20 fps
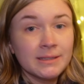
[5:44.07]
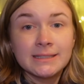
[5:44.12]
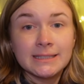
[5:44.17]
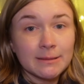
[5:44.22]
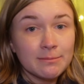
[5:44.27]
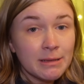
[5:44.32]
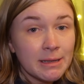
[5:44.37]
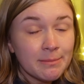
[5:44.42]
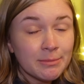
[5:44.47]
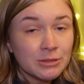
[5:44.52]

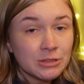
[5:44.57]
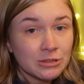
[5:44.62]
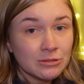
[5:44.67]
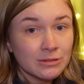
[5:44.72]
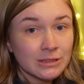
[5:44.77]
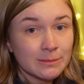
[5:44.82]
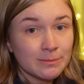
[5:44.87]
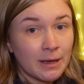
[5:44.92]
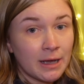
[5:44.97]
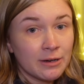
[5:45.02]
Some people do
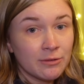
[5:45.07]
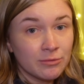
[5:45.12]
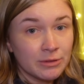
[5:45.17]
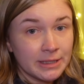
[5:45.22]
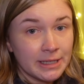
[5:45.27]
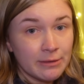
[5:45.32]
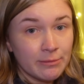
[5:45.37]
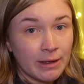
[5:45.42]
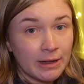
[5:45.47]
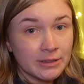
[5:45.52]
respond
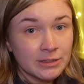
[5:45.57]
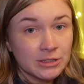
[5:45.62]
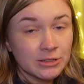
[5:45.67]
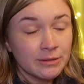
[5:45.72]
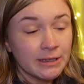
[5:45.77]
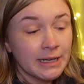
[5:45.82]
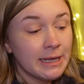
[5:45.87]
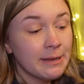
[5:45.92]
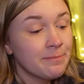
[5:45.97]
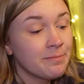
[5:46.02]
really well to
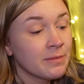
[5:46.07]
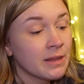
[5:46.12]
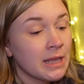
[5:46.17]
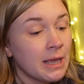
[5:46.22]
it,